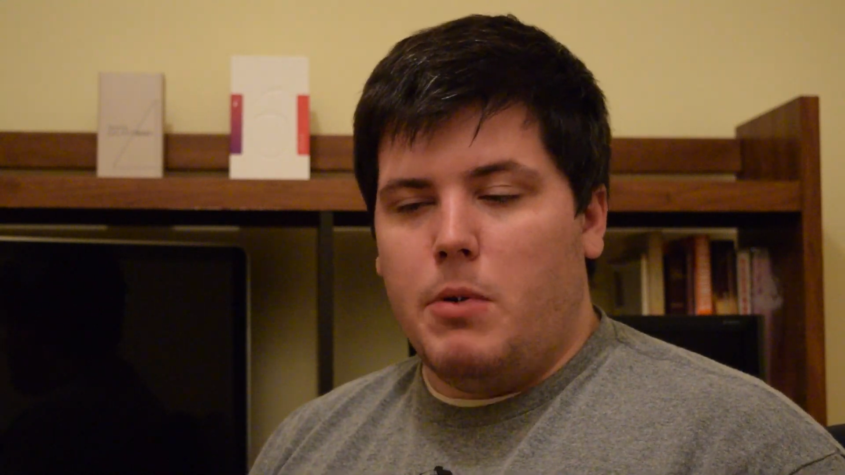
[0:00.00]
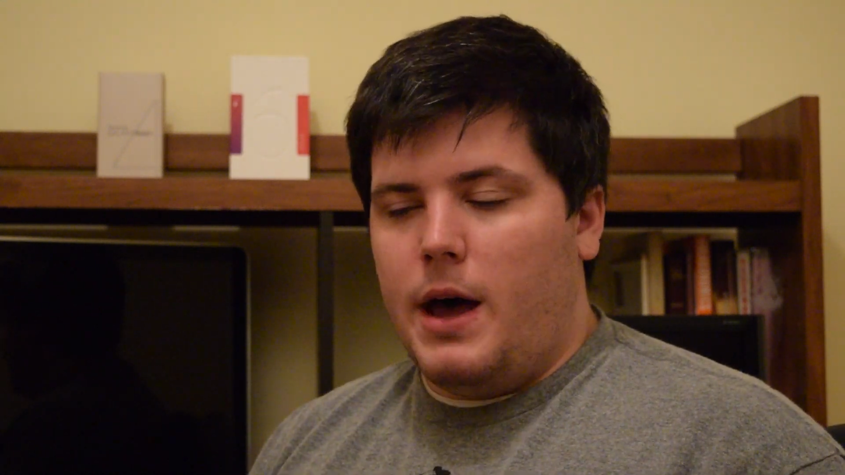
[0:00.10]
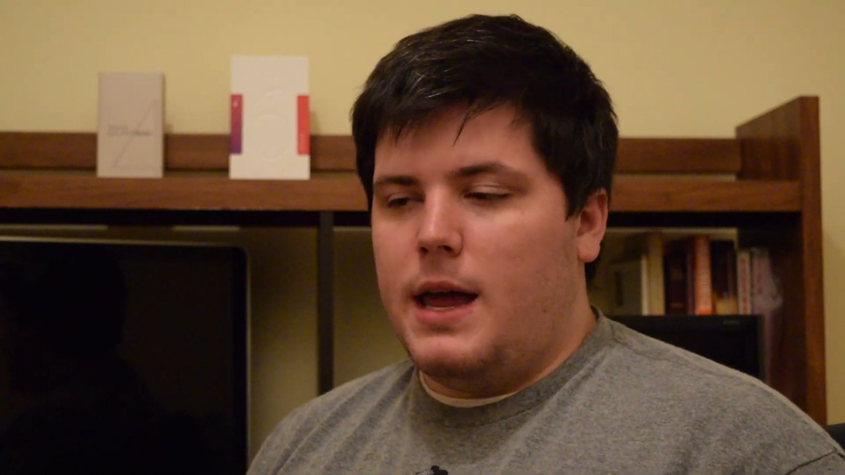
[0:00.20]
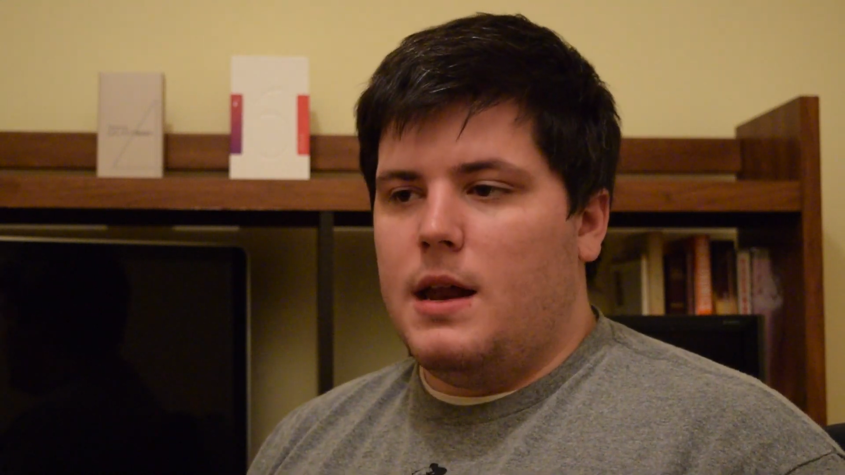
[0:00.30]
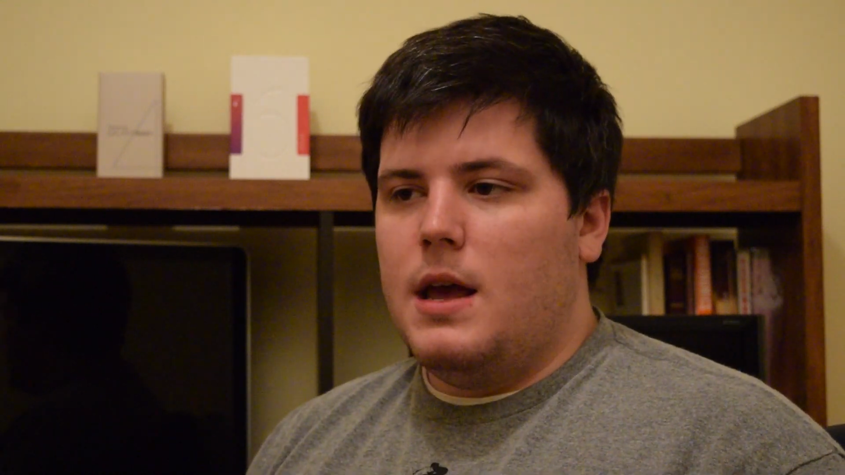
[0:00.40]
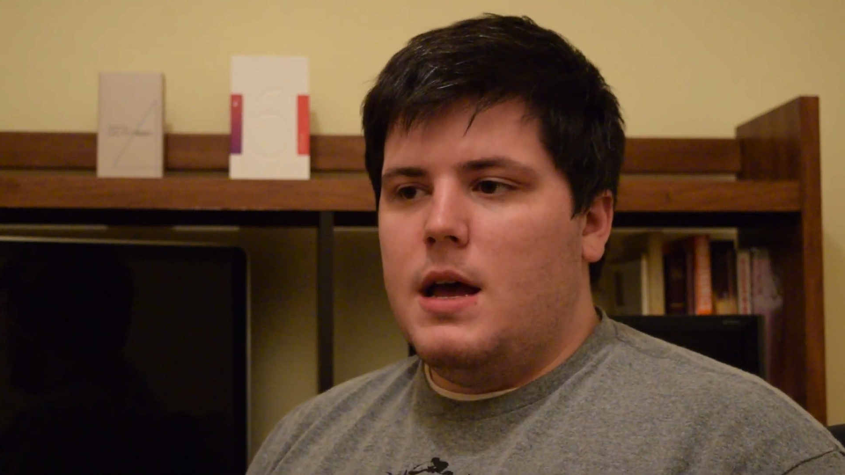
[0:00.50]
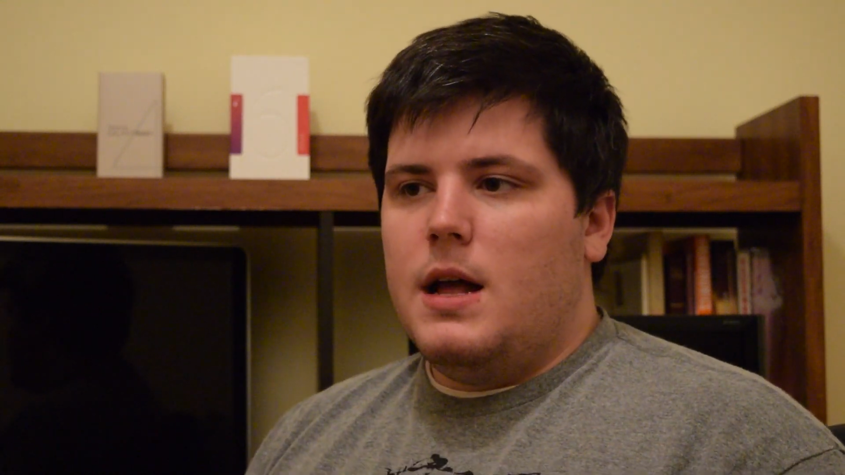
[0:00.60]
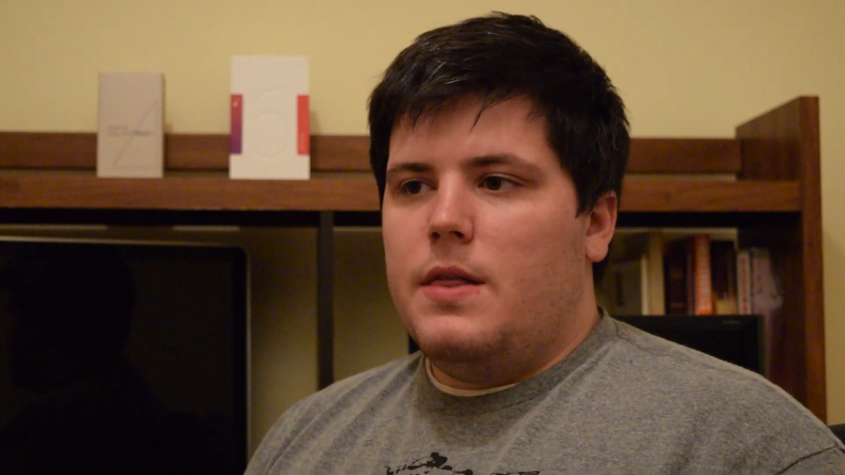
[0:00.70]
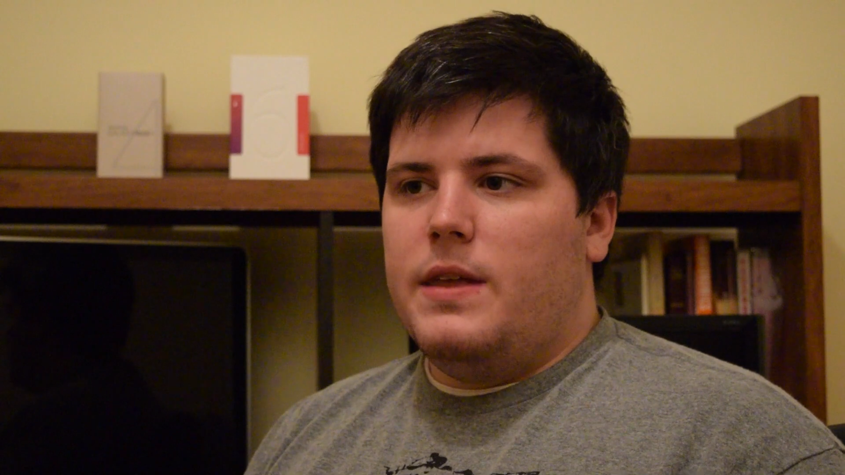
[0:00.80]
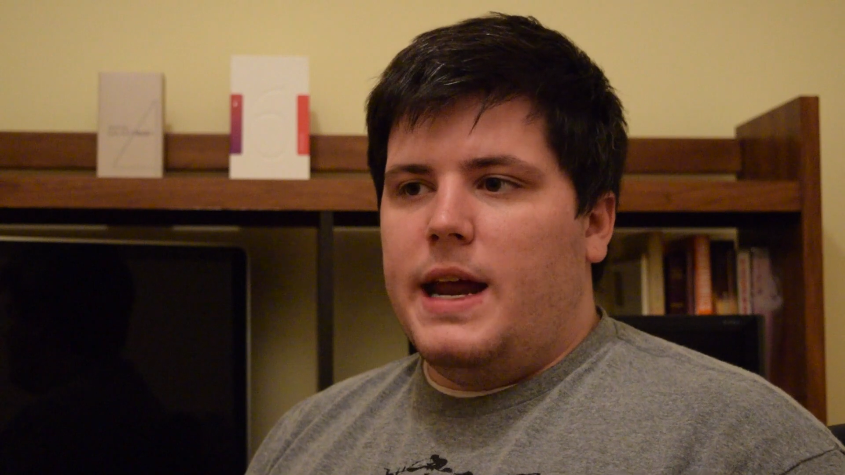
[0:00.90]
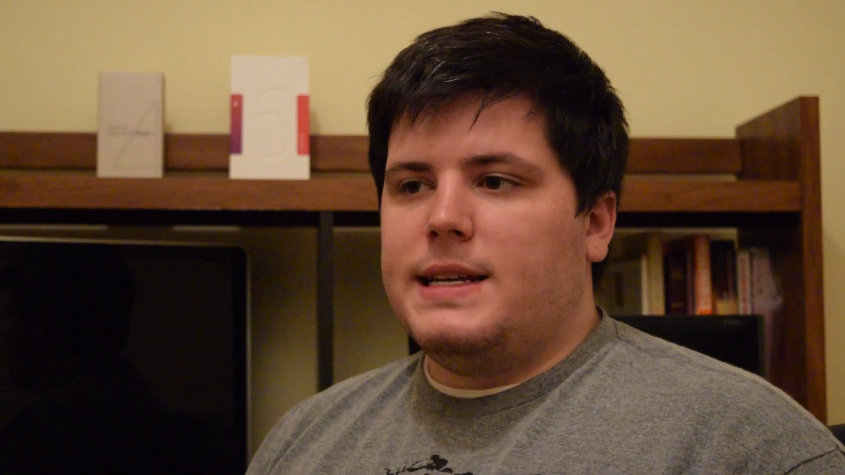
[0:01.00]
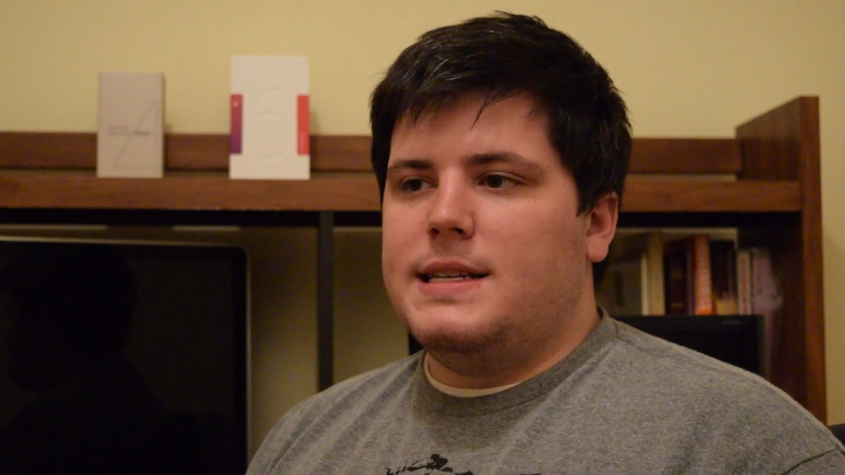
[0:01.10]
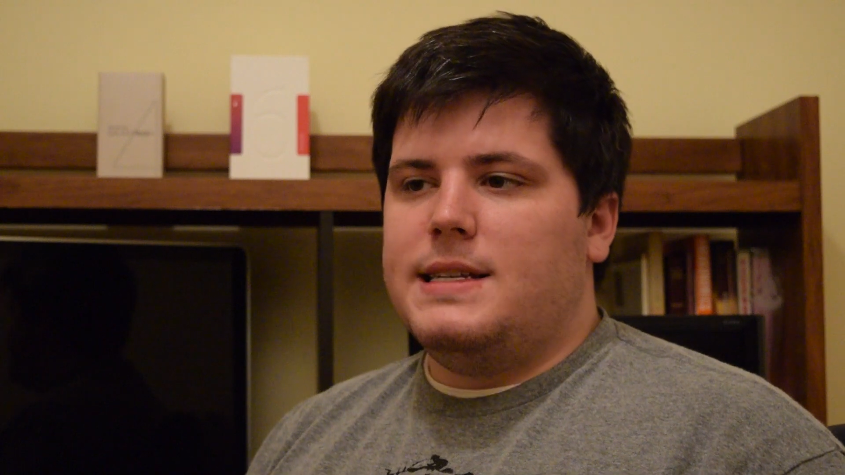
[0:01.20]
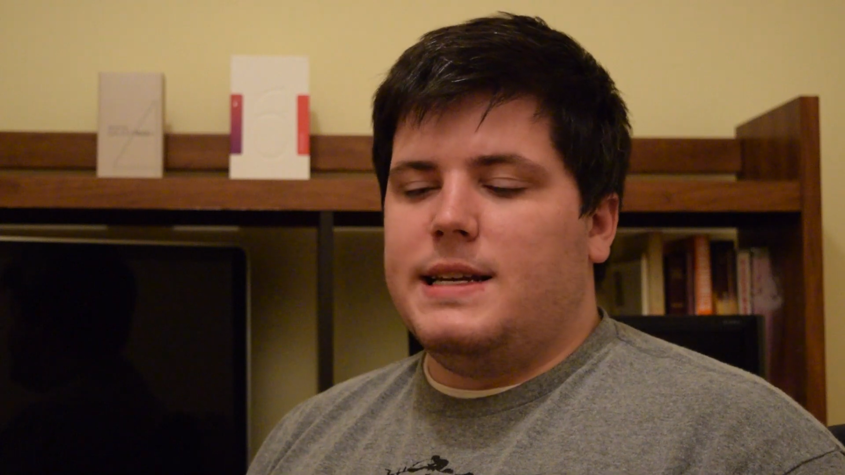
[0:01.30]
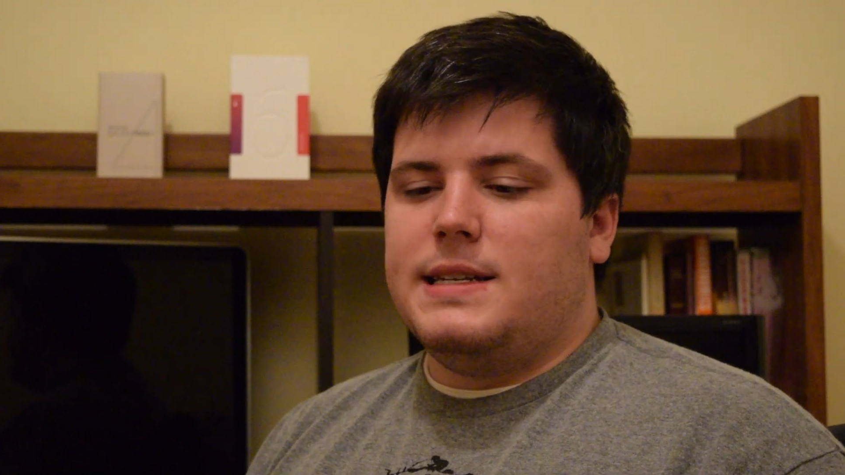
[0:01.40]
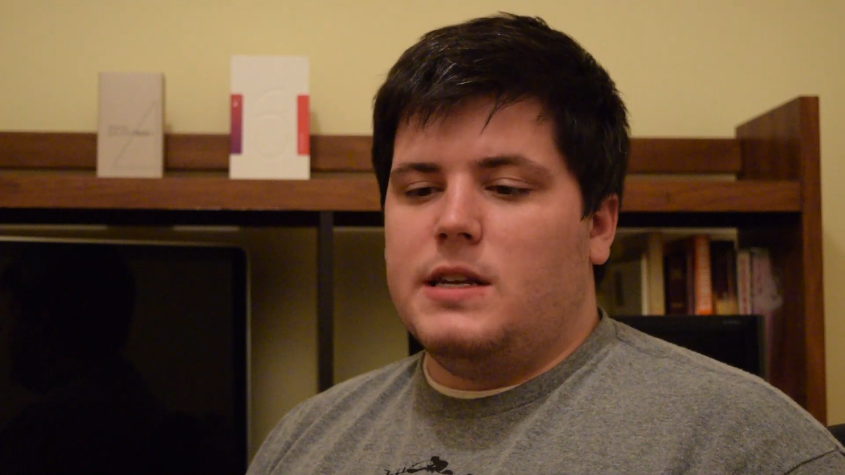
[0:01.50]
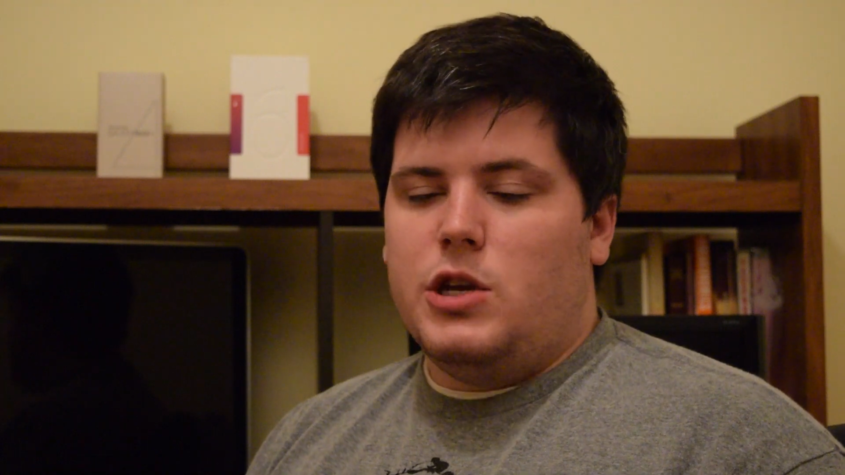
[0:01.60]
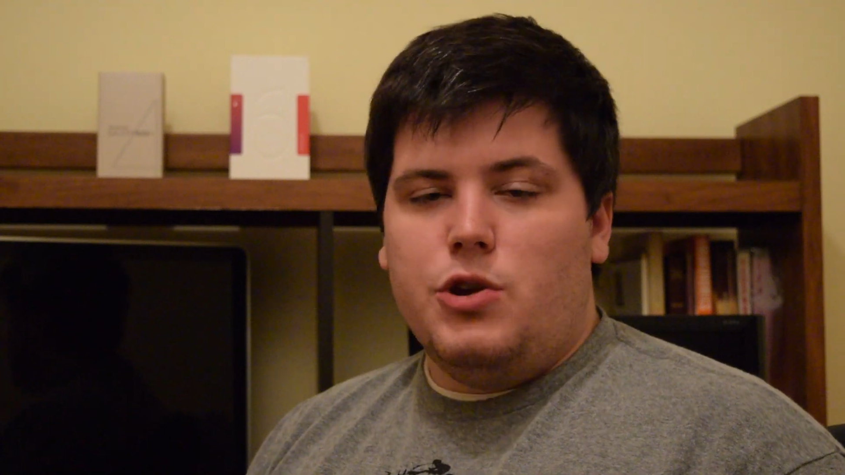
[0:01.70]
But the Nexus 6 is a